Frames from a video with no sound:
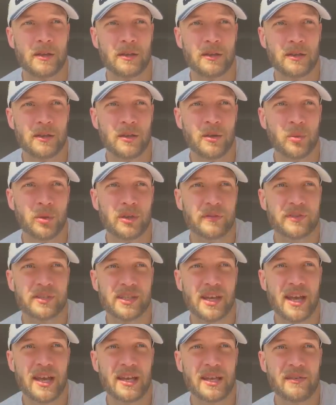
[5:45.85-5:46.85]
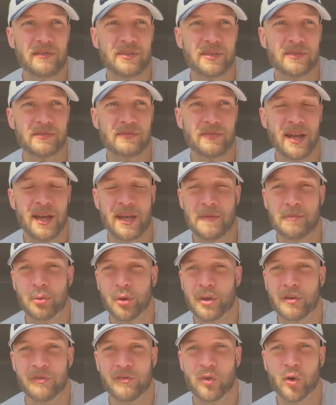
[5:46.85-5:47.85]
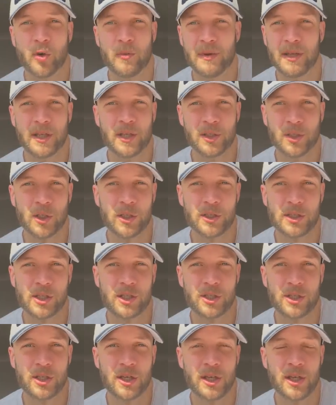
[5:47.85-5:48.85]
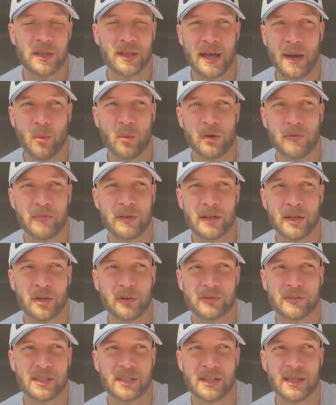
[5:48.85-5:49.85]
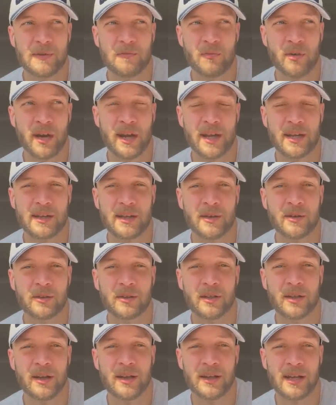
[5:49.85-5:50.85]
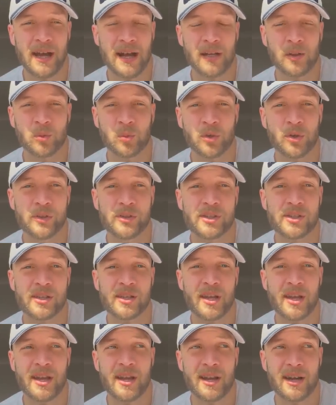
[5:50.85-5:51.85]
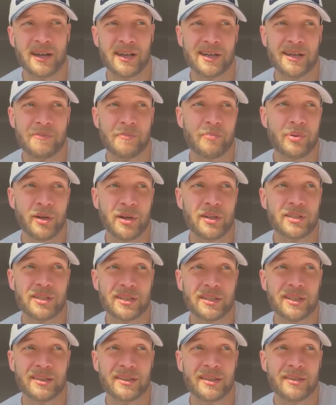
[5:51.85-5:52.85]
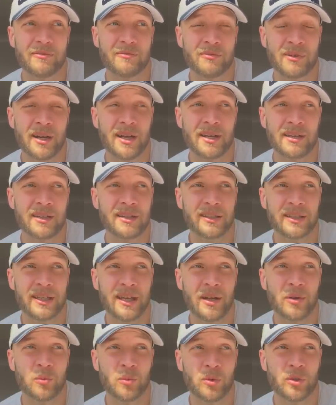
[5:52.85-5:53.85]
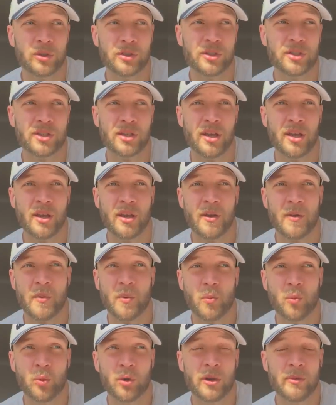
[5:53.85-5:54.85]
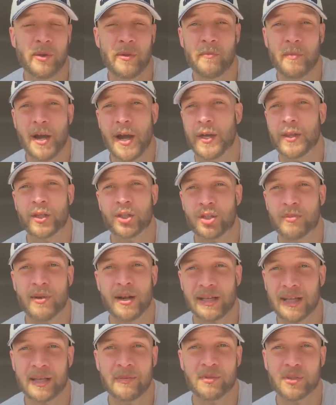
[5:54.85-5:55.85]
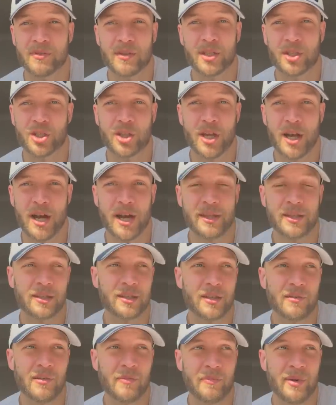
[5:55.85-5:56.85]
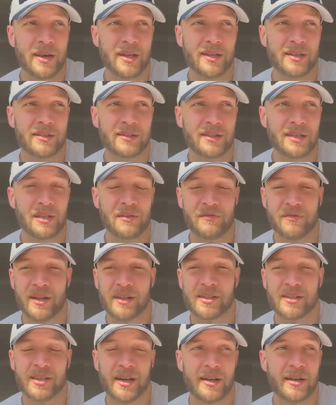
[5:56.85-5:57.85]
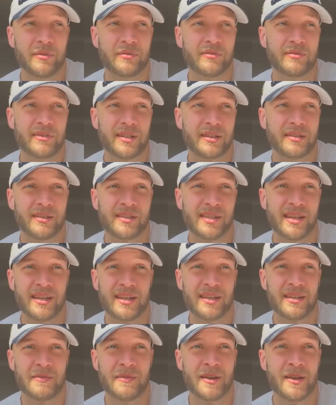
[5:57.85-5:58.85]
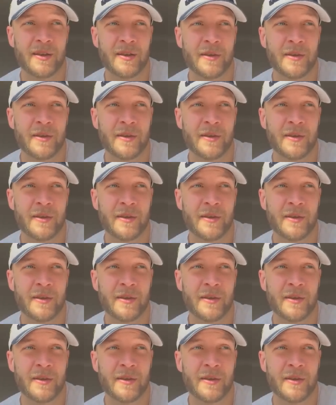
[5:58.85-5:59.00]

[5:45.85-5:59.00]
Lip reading: you would have saved $8.4 million this year. That would have been enough to keep Ryan Neal and Al Woods. I personally think Ryan Neal and Al Woods would have been better than Jamal Adams for this year. I think you're a better defense. I don't think there's any.